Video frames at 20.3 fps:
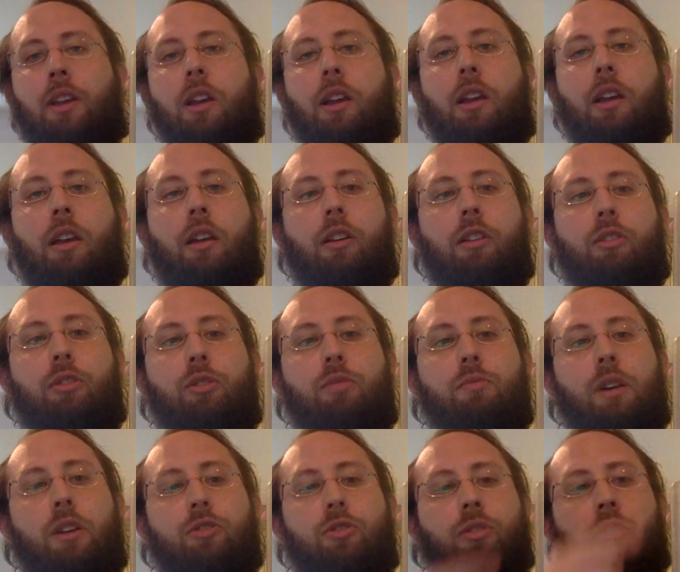is to
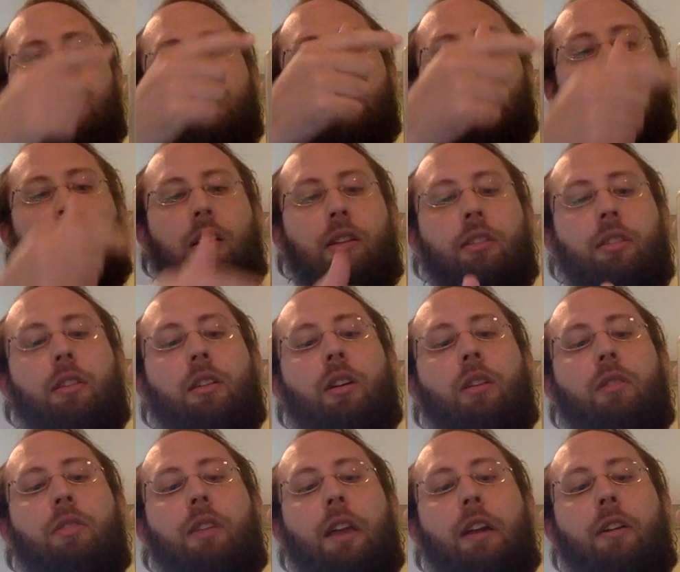measure the length
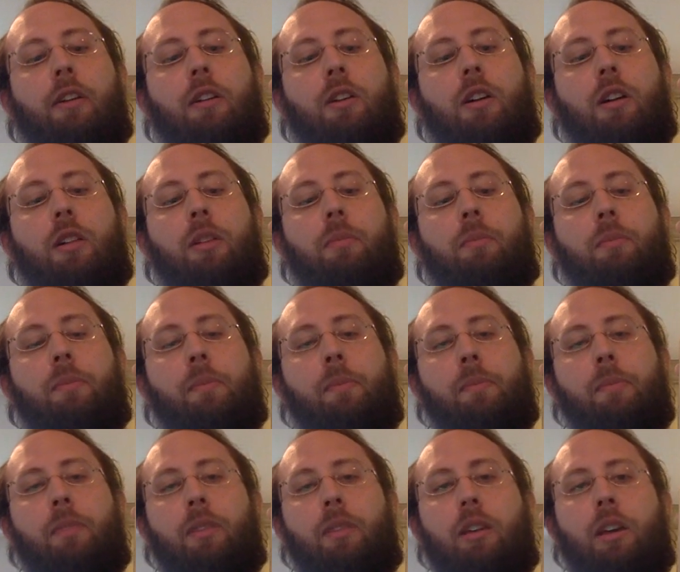of the air
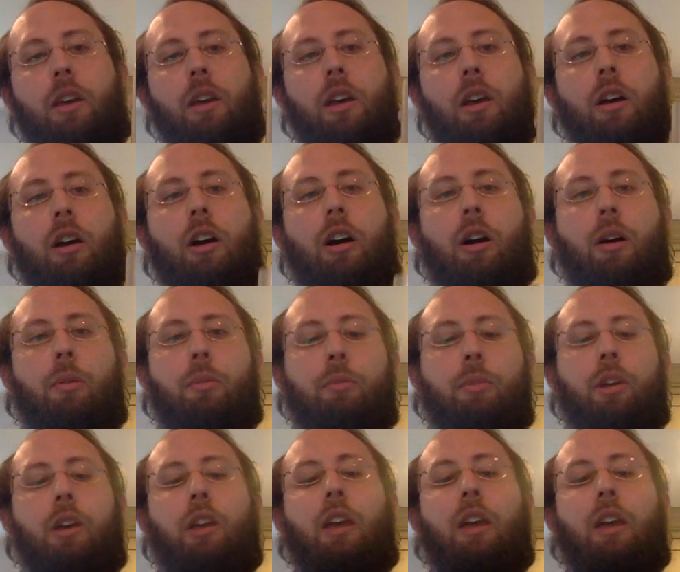column.